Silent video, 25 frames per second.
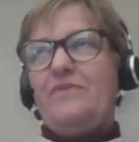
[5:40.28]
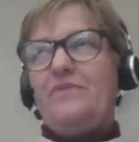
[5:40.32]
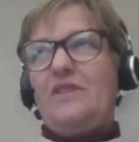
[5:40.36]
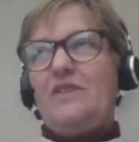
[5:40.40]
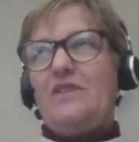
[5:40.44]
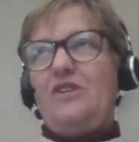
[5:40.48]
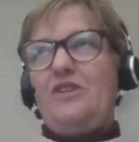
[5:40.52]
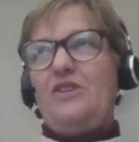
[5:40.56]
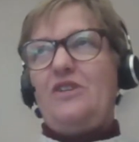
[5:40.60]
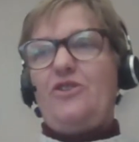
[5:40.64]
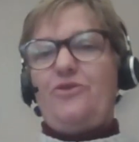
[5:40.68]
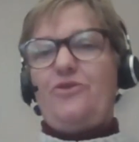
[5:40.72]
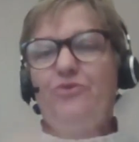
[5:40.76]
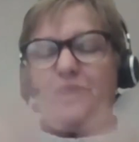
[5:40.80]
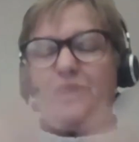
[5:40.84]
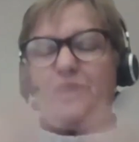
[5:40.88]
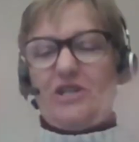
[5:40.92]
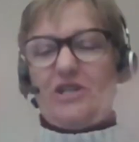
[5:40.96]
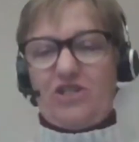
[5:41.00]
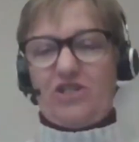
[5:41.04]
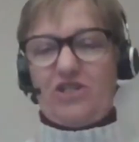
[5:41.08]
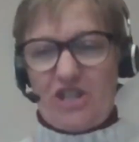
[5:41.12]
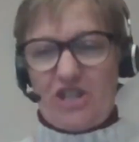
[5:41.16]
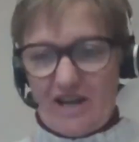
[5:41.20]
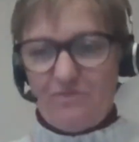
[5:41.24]
reaching
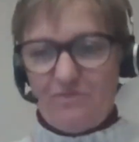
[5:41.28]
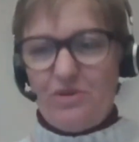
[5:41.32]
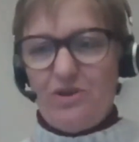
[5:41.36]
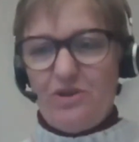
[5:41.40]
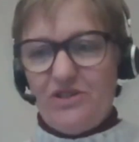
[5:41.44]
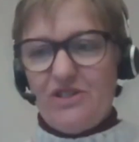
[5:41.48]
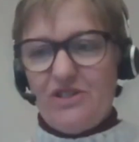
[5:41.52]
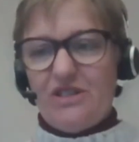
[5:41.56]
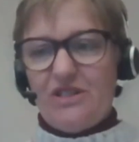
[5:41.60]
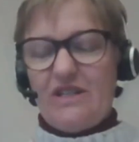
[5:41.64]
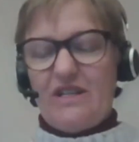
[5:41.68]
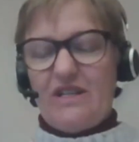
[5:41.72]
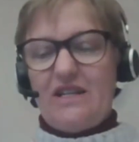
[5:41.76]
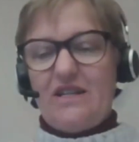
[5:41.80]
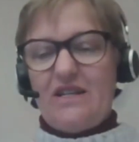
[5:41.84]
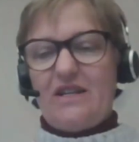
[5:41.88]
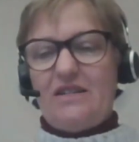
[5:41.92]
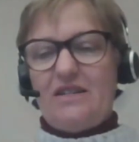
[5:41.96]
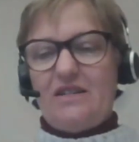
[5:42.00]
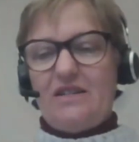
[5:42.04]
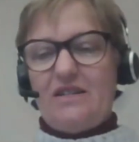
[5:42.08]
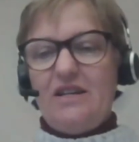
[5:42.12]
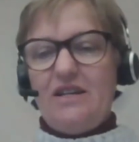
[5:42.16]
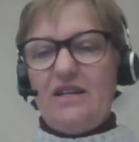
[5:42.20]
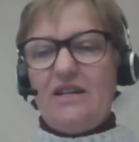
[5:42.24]
out personally and
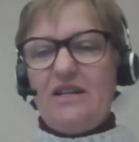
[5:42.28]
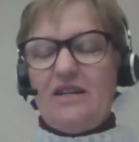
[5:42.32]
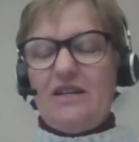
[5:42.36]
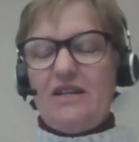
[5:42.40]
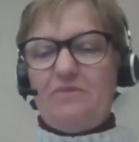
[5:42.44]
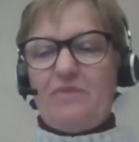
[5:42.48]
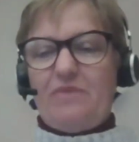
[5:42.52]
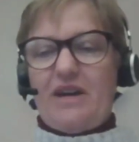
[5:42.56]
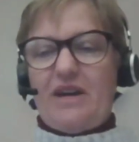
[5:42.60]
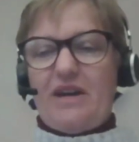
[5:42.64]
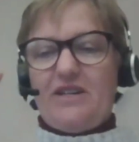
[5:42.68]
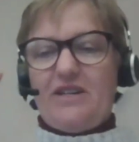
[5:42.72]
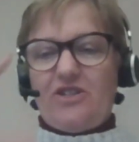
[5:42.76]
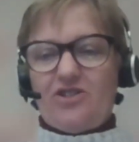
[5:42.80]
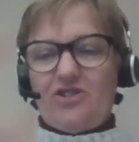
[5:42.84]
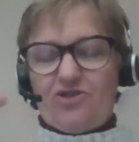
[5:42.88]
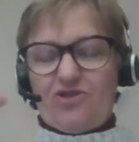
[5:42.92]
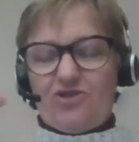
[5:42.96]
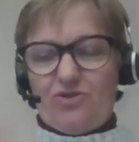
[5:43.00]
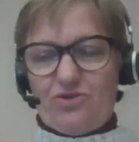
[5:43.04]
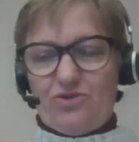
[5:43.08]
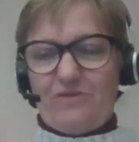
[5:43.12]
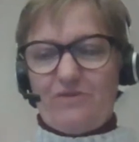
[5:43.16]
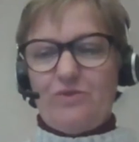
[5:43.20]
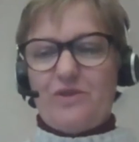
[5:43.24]
making
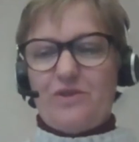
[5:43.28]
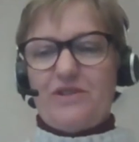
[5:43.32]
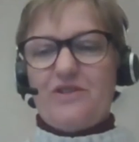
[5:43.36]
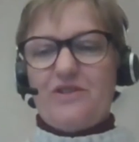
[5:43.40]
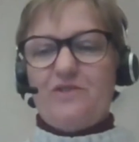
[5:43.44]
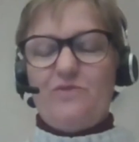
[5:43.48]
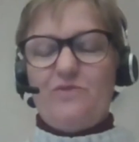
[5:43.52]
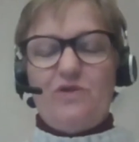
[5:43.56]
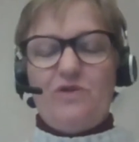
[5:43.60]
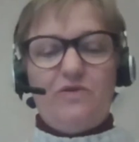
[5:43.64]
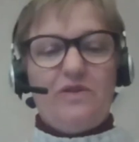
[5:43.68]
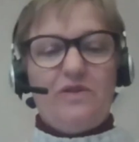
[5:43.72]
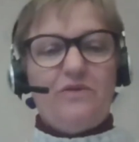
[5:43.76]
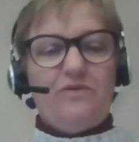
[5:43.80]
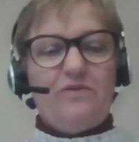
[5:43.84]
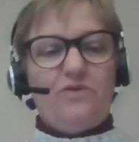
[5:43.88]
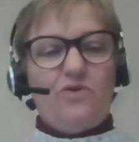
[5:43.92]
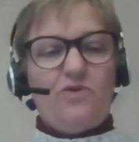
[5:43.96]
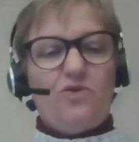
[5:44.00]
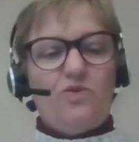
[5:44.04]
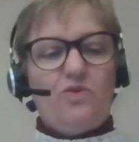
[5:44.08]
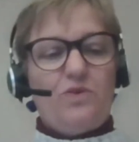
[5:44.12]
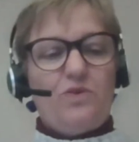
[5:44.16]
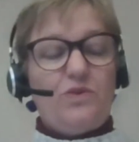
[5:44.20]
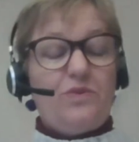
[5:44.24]
sure everyone's moving
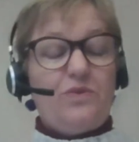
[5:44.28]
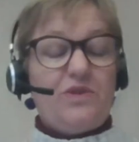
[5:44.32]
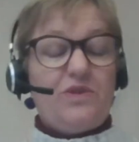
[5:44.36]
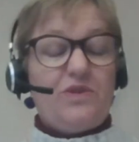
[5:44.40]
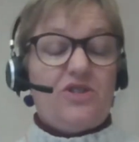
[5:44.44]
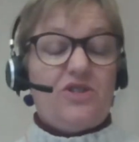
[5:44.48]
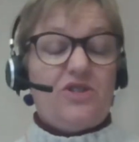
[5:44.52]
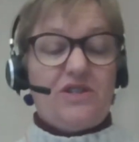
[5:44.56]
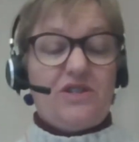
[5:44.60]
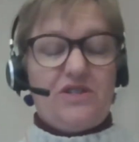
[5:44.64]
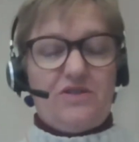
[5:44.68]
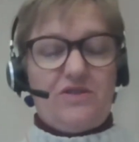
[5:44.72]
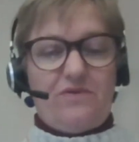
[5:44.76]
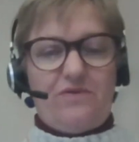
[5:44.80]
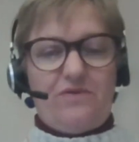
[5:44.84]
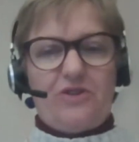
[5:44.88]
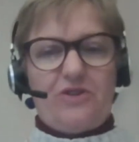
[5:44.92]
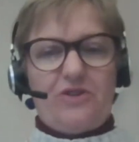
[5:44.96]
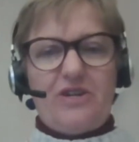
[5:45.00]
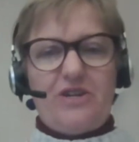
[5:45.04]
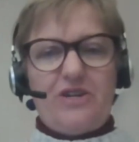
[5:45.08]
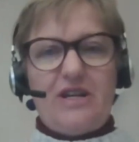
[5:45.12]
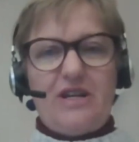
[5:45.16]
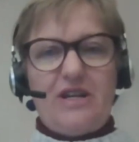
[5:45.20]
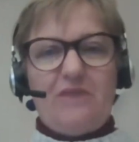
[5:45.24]
forward was just
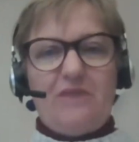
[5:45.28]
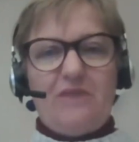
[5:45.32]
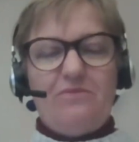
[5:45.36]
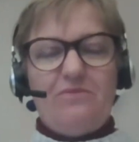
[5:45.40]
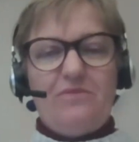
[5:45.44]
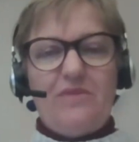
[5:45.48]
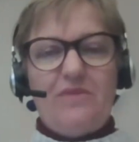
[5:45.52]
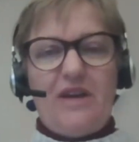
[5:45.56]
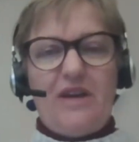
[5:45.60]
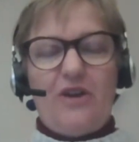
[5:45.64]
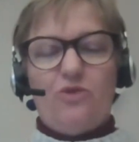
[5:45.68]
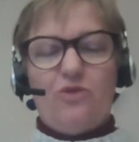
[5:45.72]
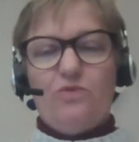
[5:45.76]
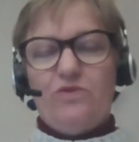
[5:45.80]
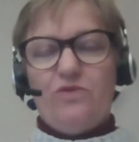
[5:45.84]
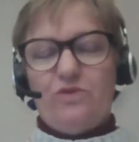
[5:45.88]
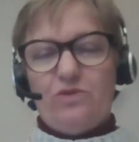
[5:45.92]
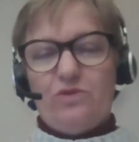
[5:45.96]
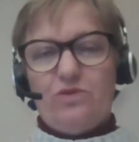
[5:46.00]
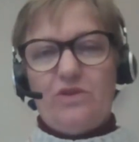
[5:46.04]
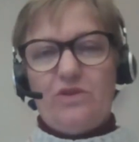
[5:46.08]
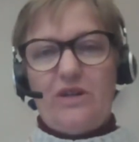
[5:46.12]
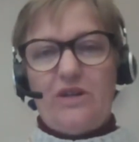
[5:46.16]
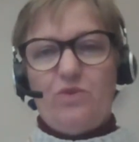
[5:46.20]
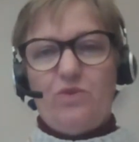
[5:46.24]
very
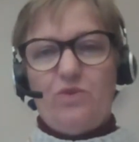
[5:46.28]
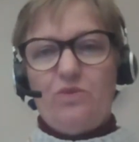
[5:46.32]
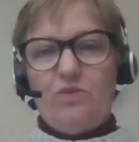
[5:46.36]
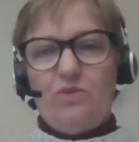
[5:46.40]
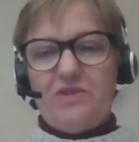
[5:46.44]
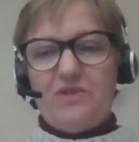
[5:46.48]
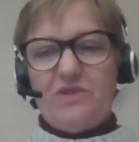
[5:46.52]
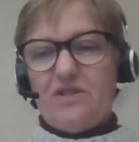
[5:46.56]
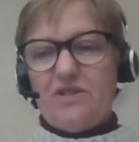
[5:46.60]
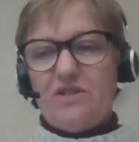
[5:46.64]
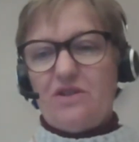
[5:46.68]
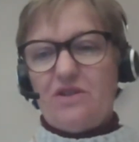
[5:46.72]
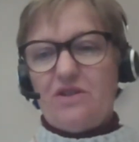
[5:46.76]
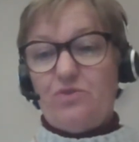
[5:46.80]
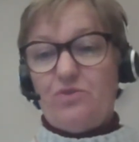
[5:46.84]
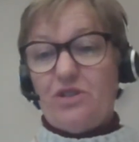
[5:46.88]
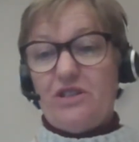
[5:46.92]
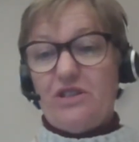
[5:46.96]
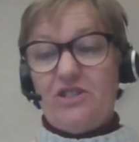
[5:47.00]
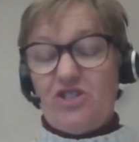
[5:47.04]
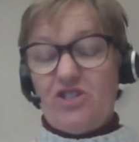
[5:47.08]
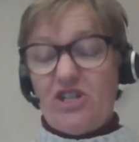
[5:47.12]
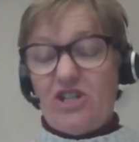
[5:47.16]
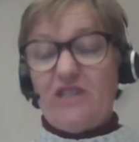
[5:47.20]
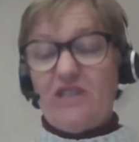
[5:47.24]
helpful in what was a
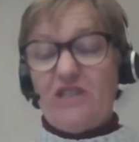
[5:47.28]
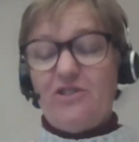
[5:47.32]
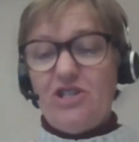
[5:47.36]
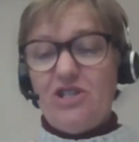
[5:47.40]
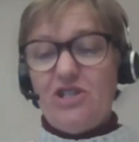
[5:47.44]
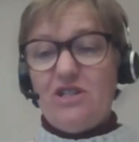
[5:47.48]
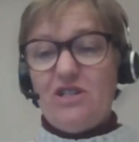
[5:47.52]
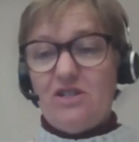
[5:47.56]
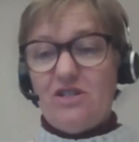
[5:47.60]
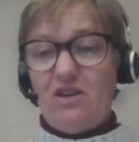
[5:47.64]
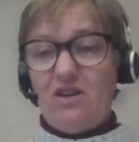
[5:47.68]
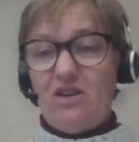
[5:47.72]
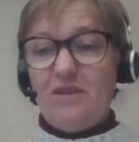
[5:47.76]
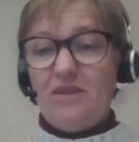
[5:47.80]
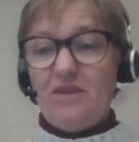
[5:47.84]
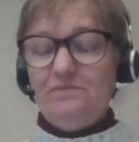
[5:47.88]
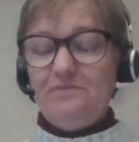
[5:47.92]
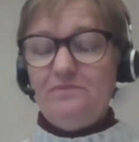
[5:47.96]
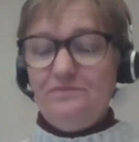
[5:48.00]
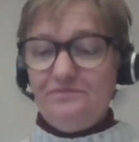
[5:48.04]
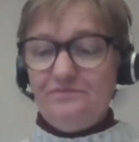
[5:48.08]
really challenging time.